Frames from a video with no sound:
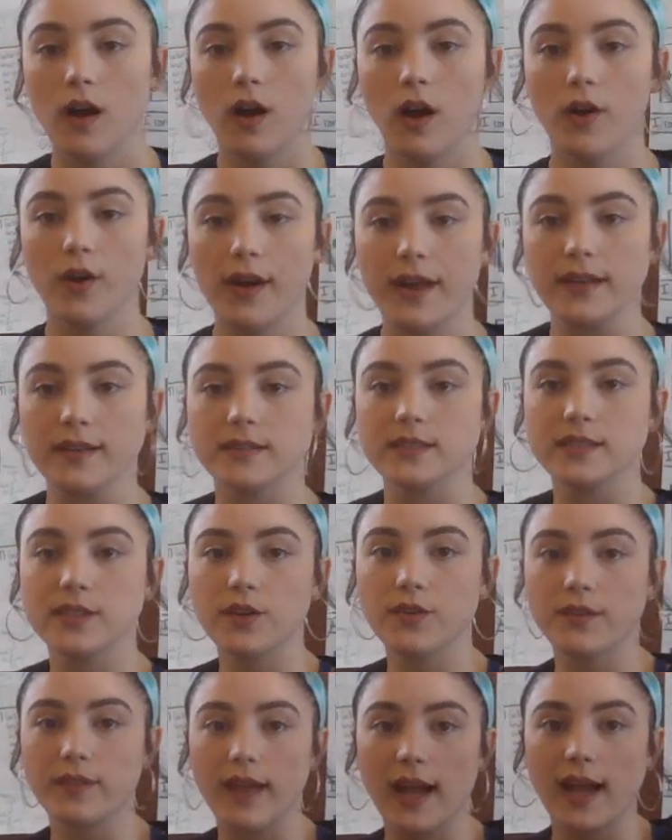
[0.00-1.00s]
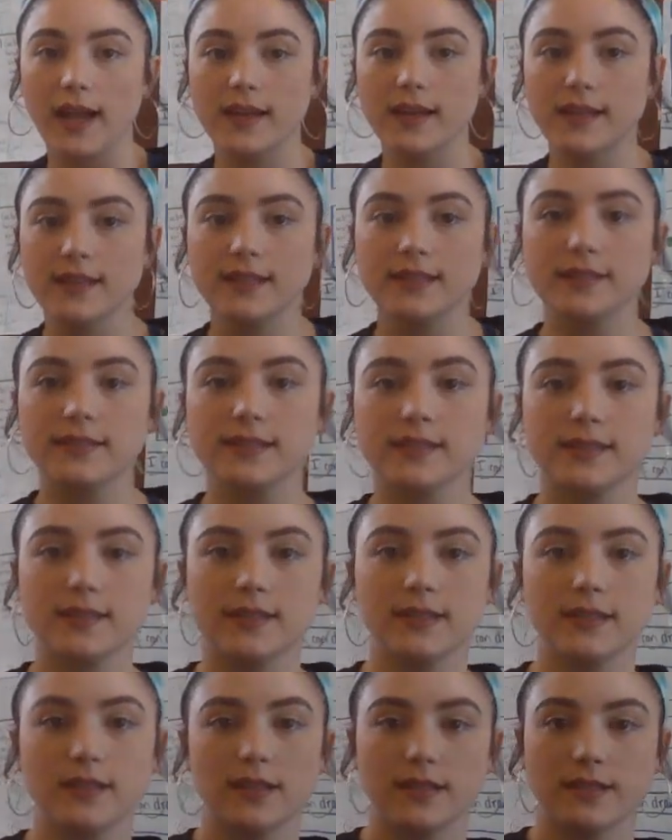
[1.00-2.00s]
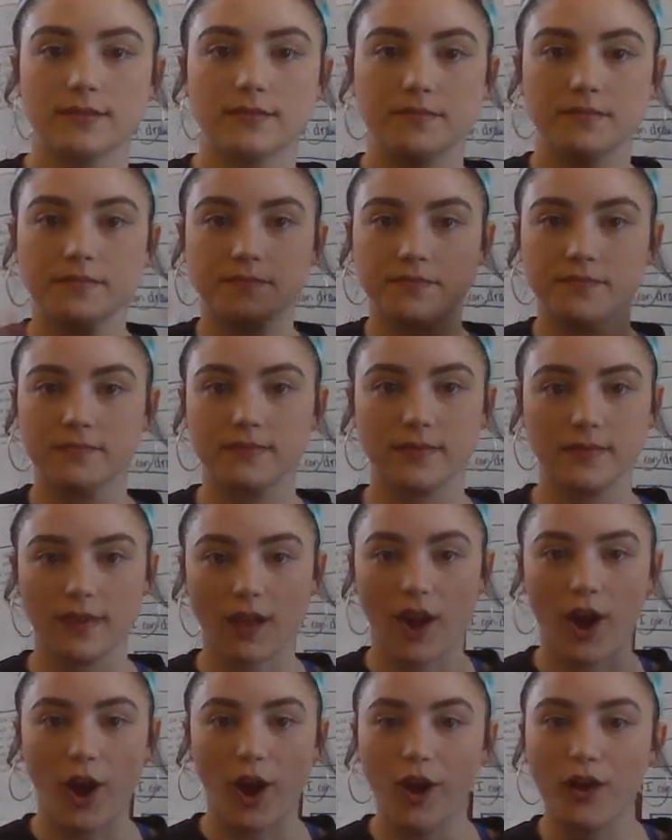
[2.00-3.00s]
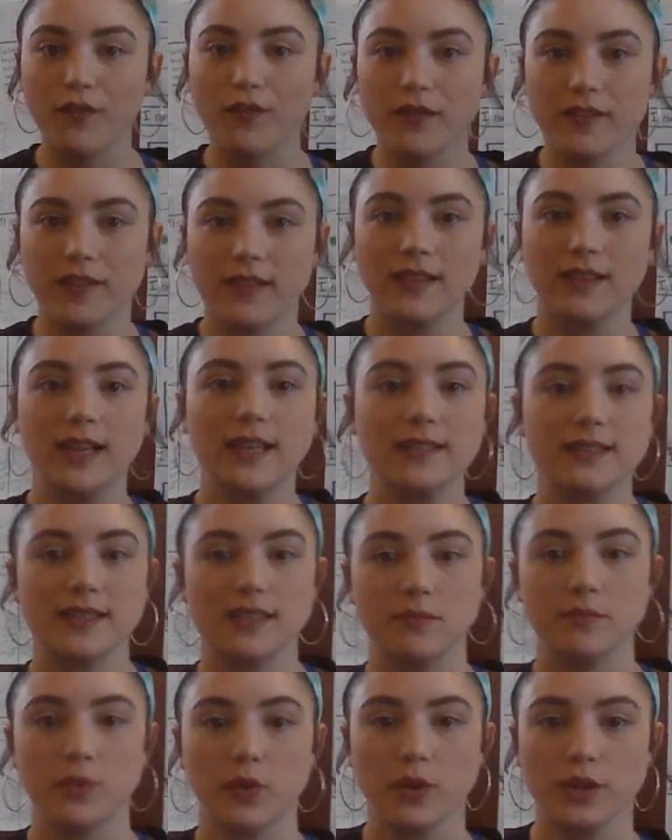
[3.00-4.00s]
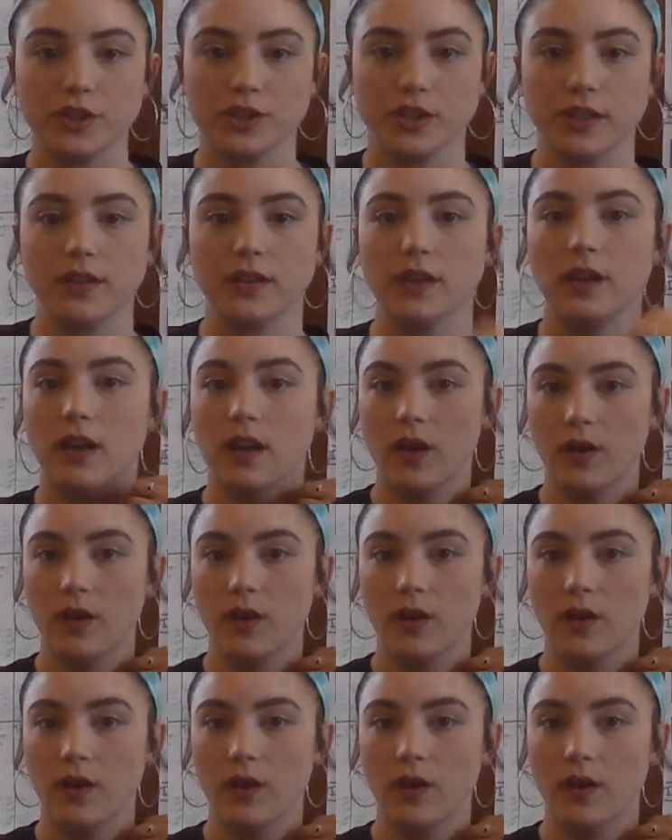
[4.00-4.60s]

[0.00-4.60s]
Okay, so that is all for the lesson portion.